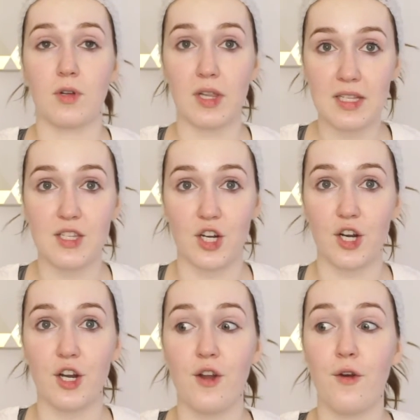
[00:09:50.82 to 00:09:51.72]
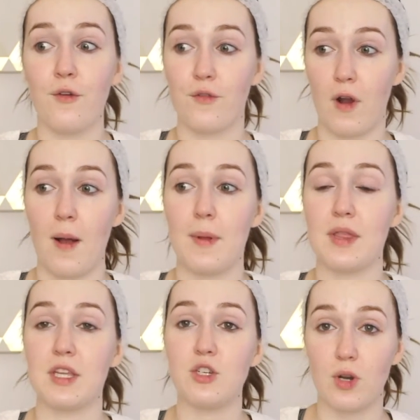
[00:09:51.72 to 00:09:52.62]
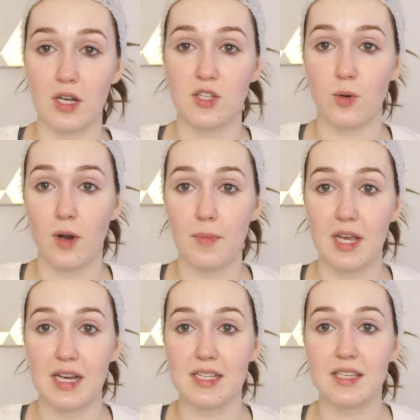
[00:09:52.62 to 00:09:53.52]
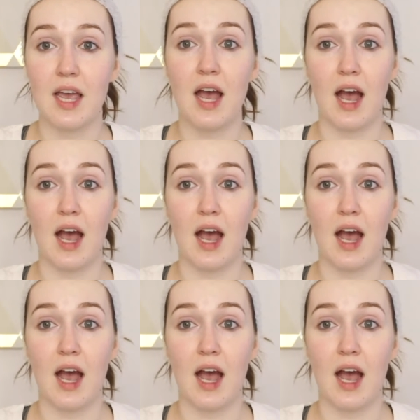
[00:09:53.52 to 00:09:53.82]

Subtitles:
cleanser from the drugstore, because